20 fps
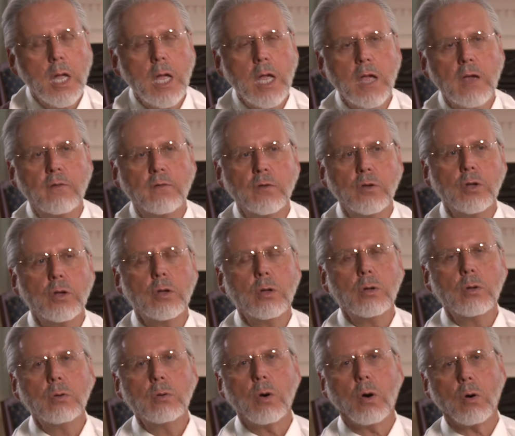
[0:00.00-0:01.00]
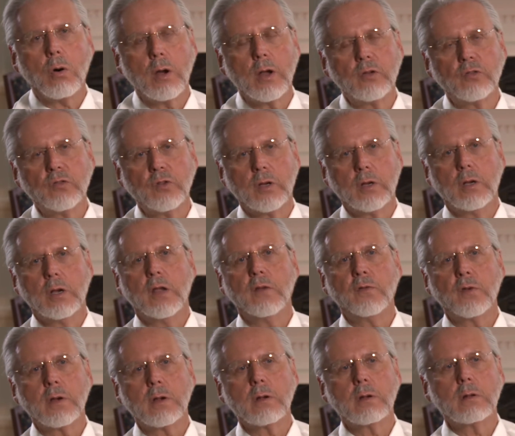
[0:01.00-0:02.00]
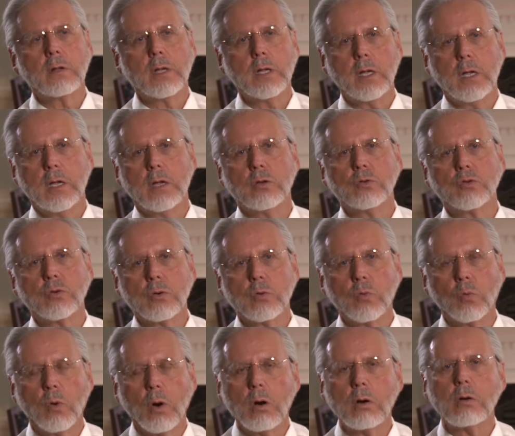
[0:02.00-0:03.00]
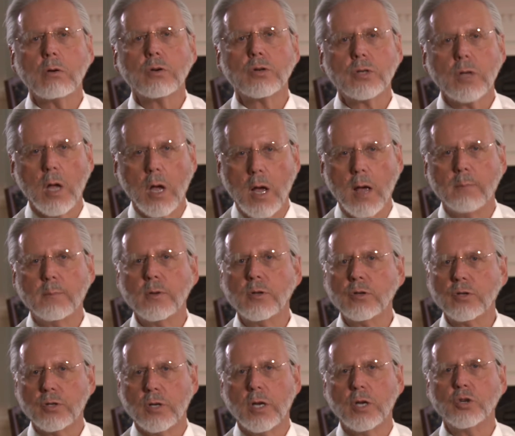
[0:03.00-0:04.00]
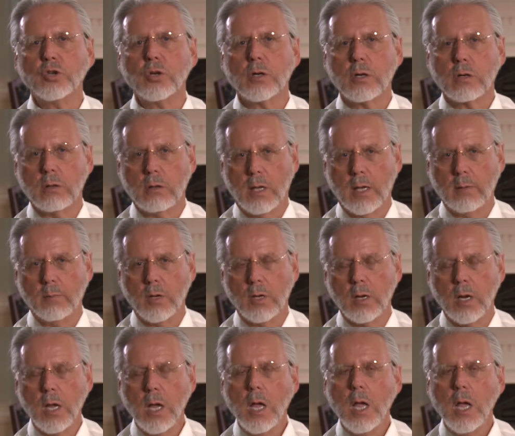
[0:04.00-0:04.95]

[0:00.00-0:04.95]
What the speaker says: If you are a significantly injured workers' compensation claimant